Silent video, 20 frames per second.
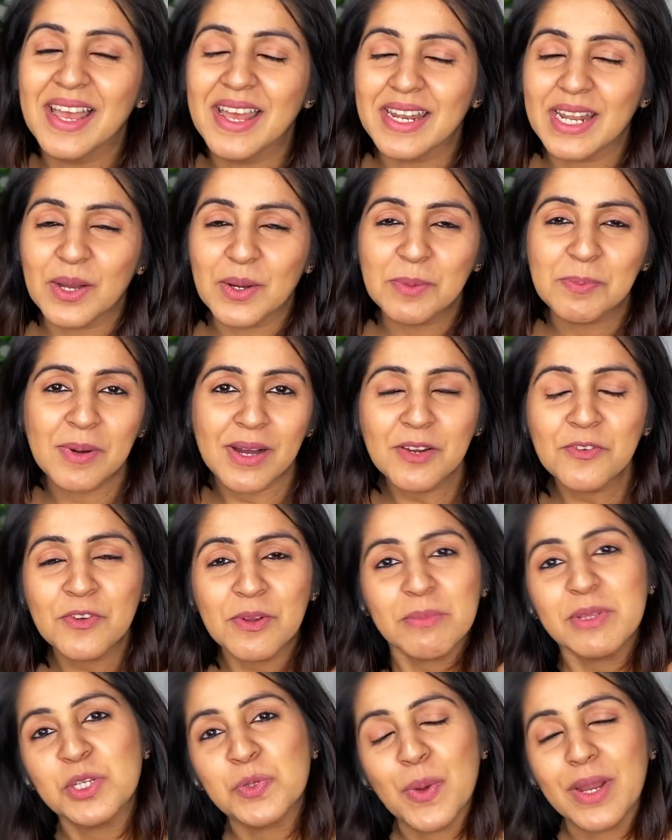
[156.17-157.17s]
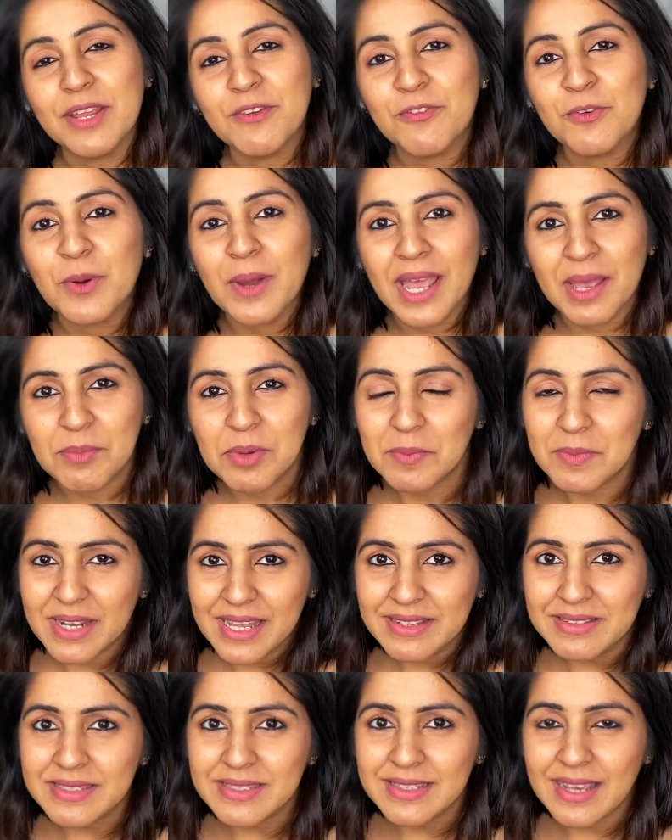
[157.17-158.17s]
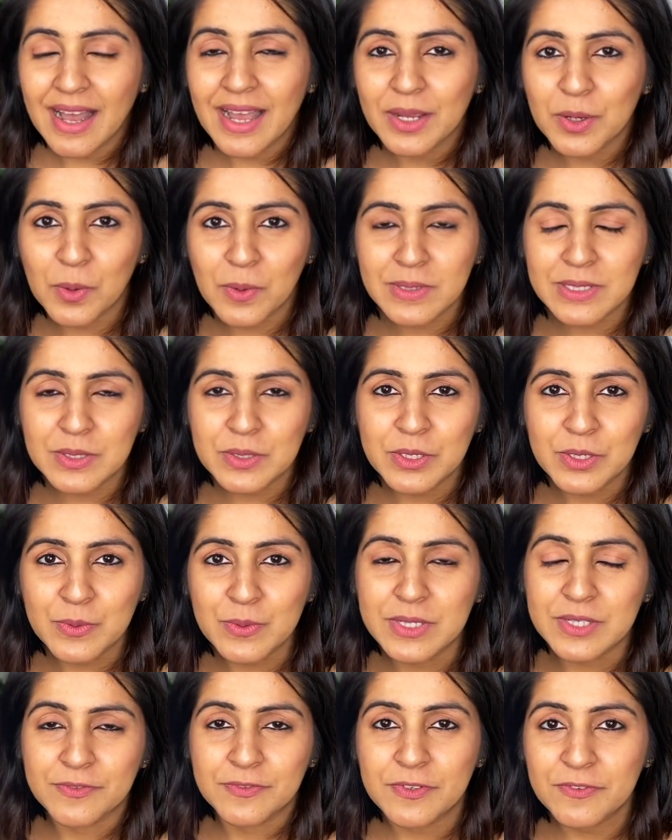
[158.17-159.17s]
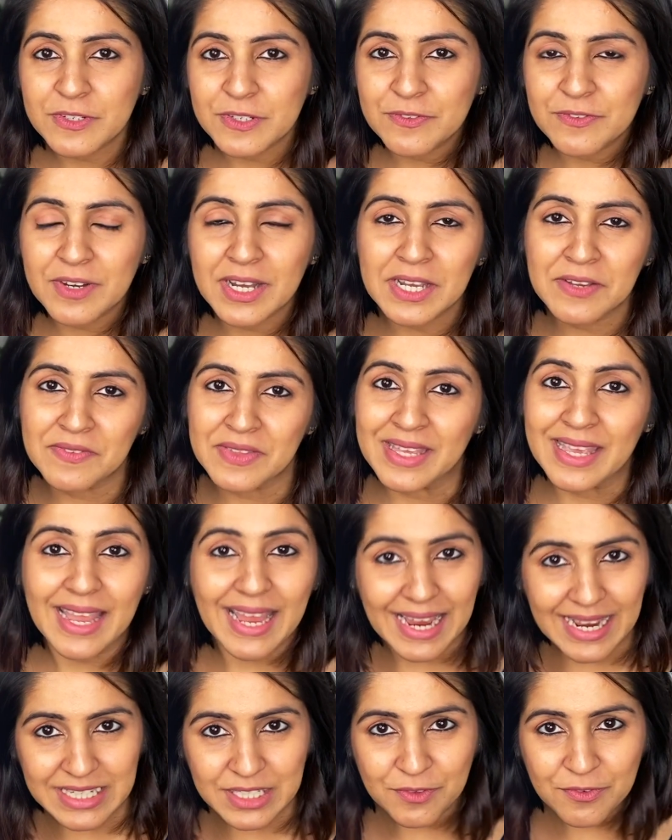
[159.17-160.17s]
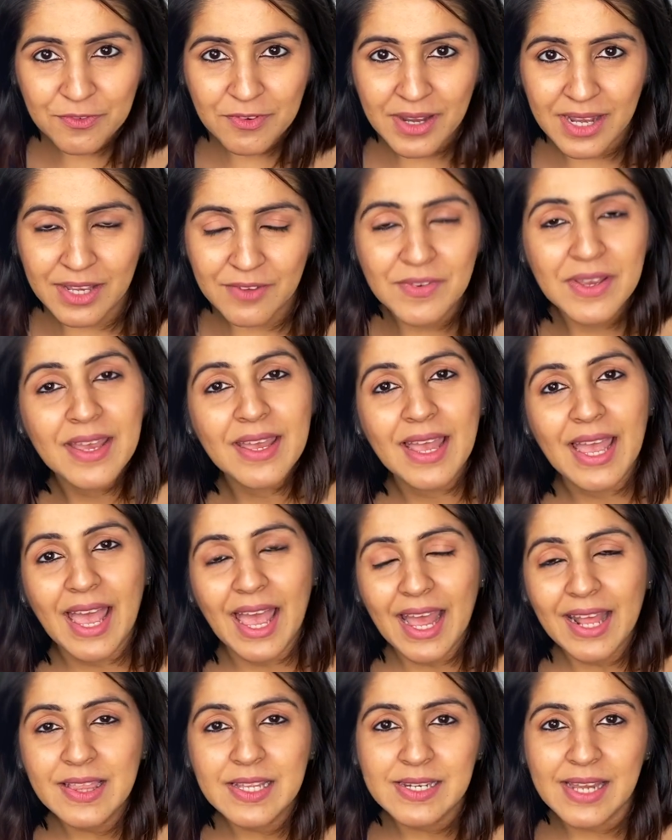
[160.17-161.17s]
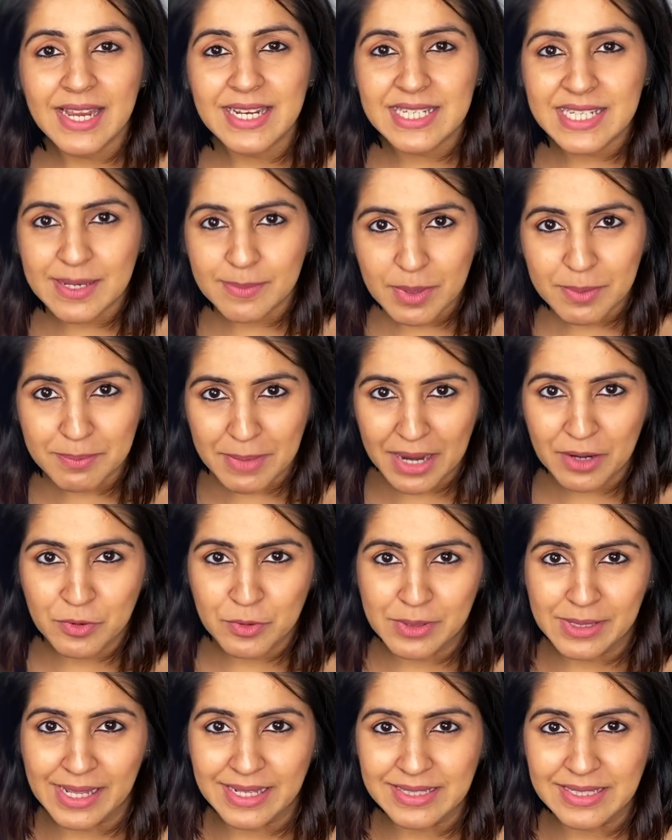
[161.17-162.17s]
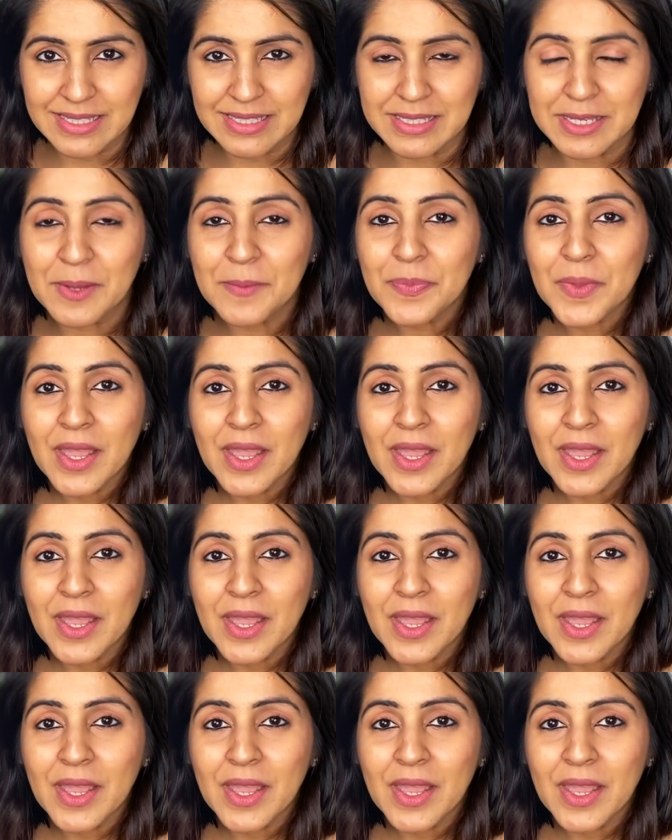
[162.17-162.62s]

Now, apart from the 24mm lens, I also use 55, the 85 and the 90mm macro lenses.